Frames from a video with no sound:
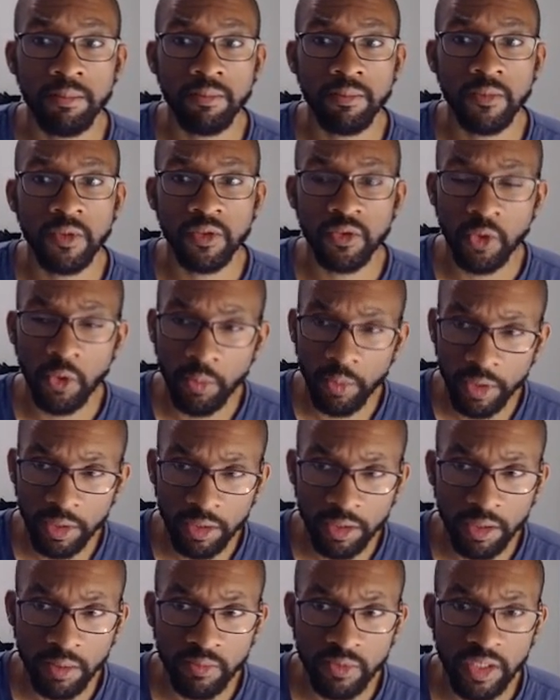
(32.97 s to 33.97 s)
This opening
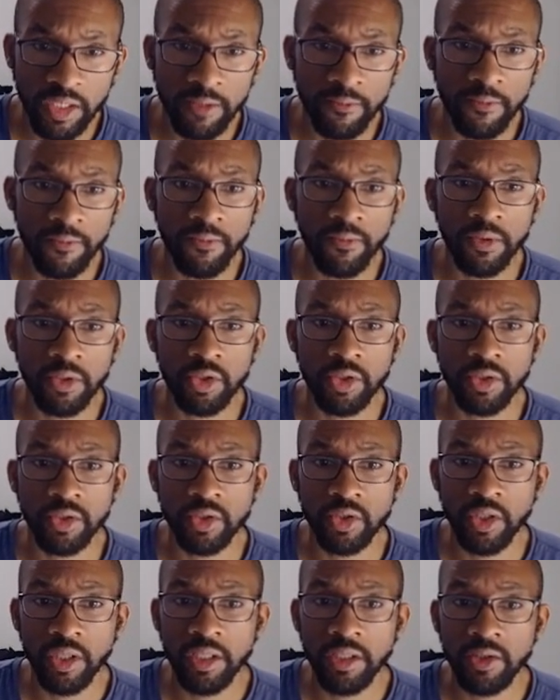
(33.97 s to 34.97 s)
comes out of a French
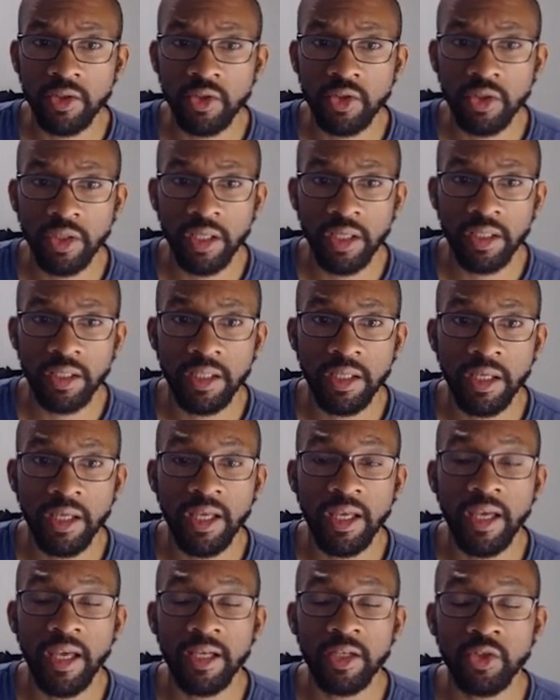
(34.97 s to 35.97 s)
exchange, and he
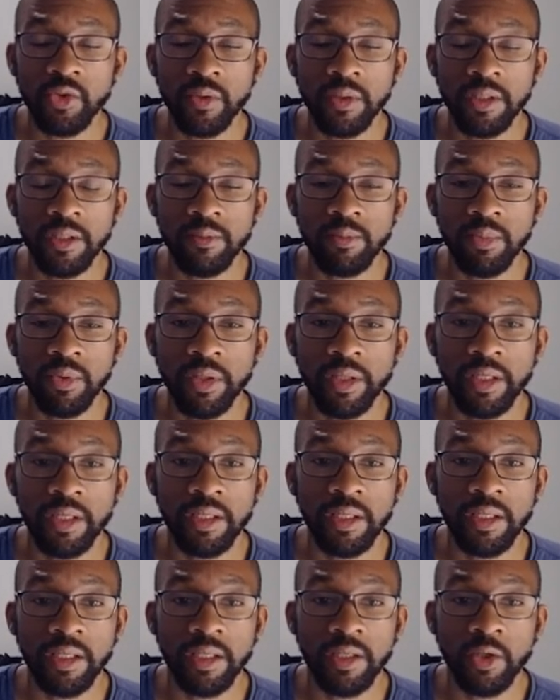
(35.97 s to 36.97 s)
actually had played
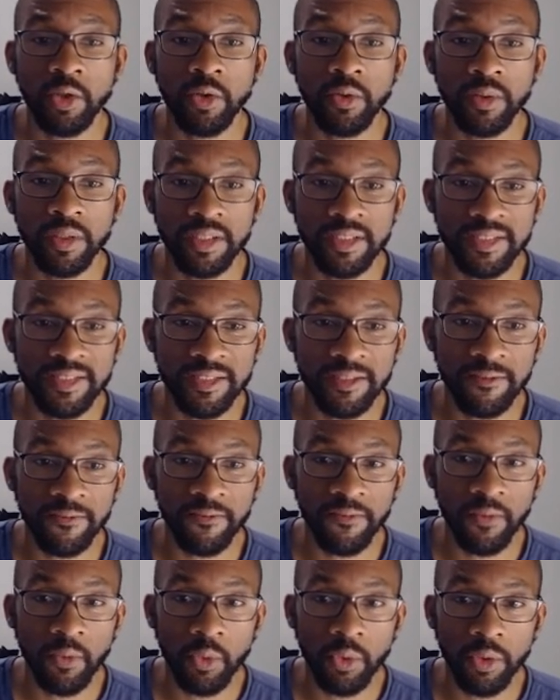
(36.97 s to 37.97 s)
an early
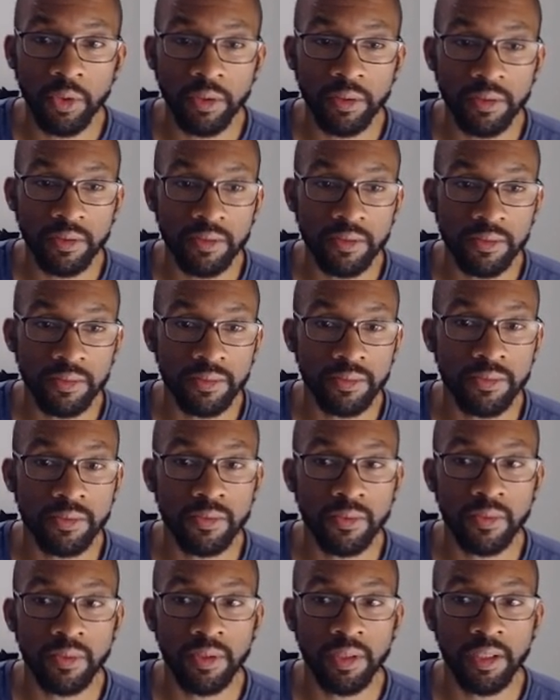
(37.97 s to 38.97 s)
c4 to